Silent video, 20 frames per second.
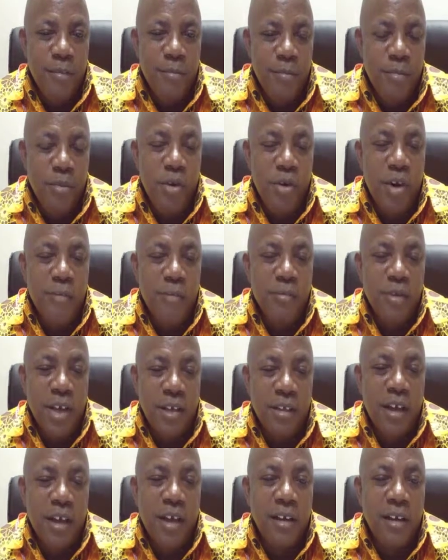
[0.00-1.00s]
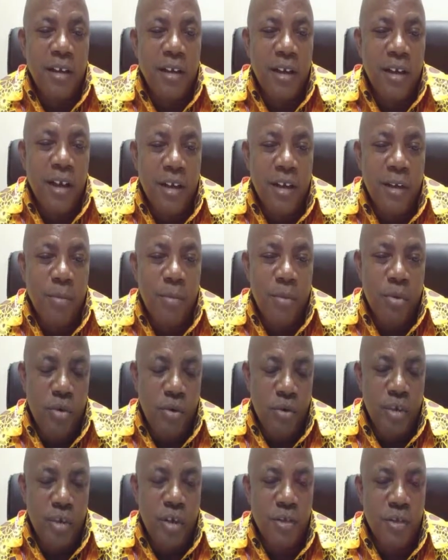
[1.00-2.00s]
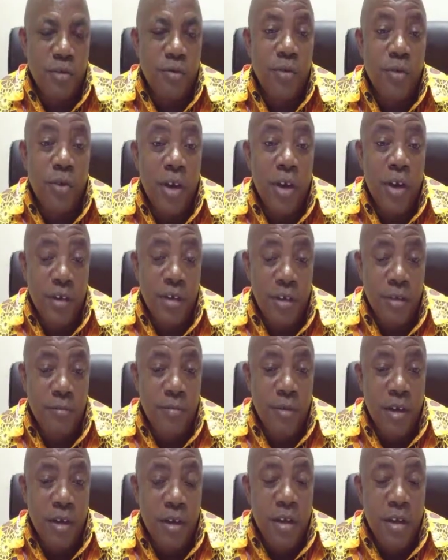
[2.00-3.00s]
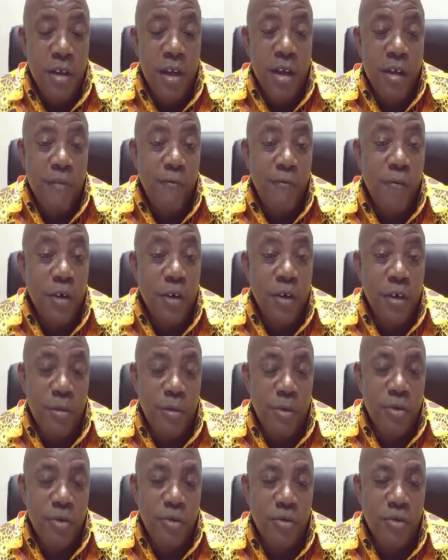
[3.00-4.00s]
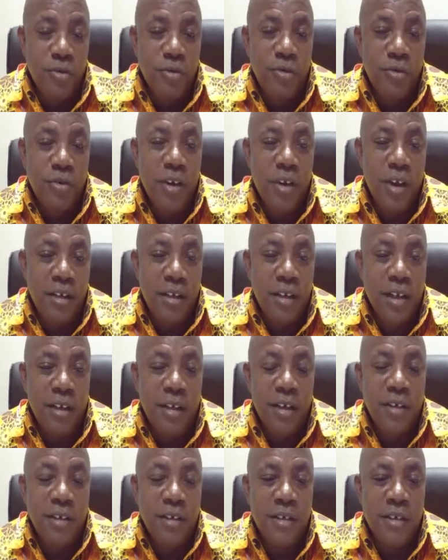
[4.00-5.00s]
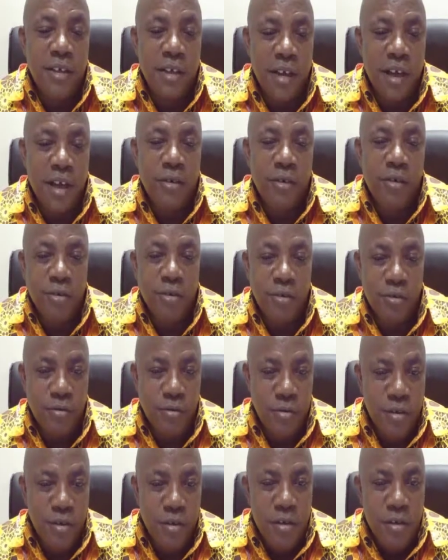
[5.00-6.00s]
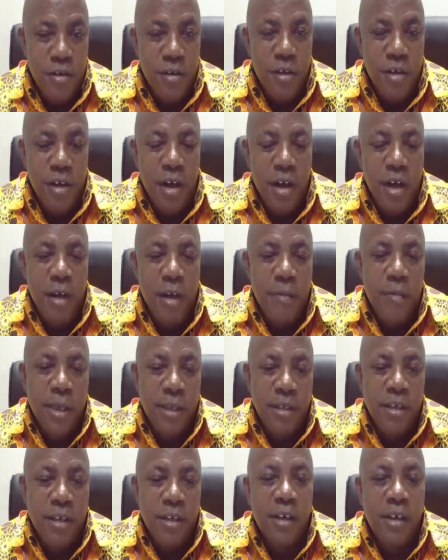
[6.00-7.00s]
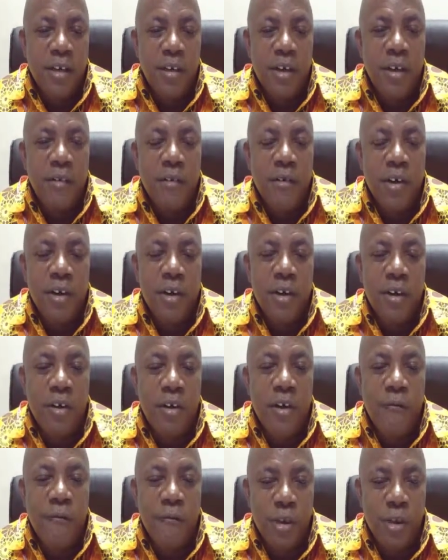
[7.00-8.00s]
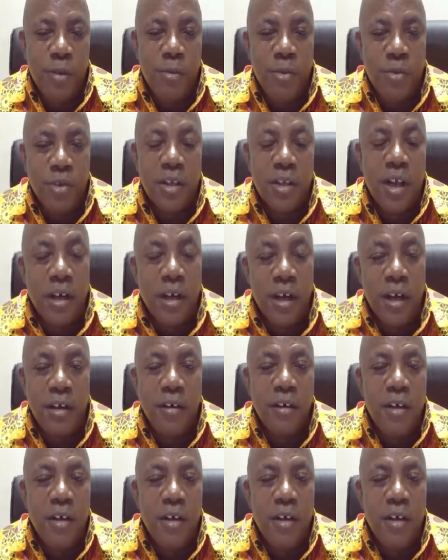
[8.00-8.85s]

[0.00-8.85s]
programs are targeted at the poor, the excluded, and vulnerable, so that at least they can also maintain a very comfortable standard